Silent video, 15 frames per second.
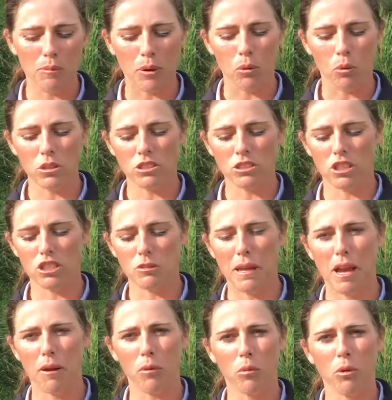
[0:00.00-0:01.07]
but also to
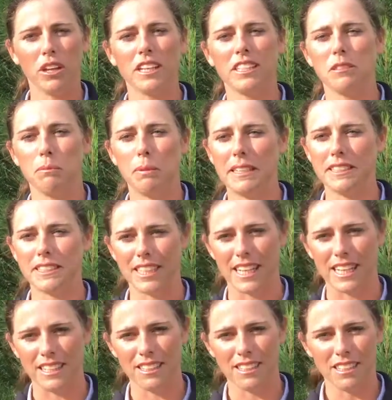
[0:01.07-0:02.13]
be able to work
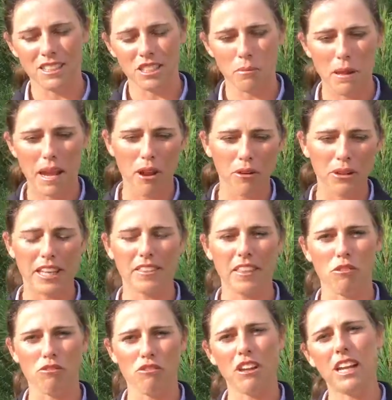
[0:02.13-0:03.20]
independently. So being able to get
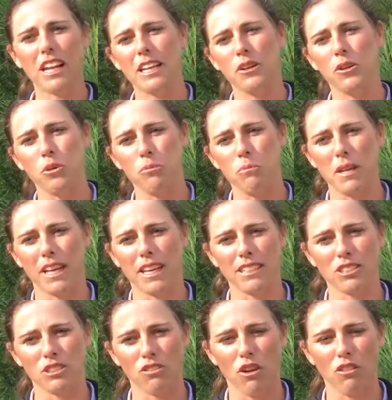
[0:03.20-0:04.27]
that really good
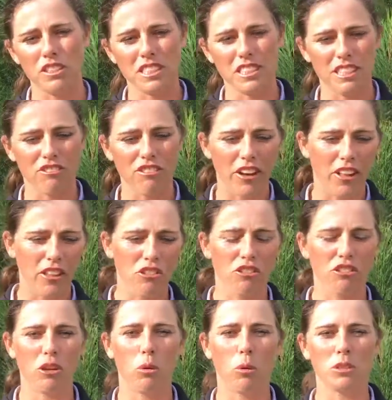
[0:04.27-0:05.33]
mix of obviously running
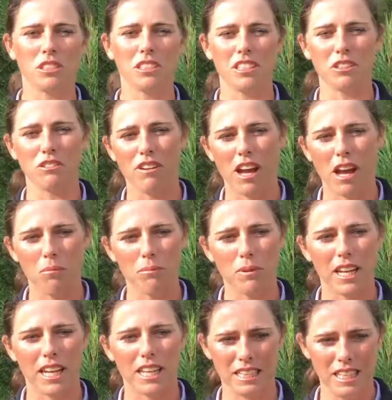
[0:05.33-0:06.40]
three horses in a round
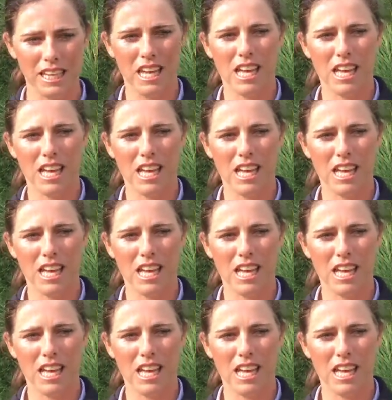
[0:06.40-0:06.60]
pen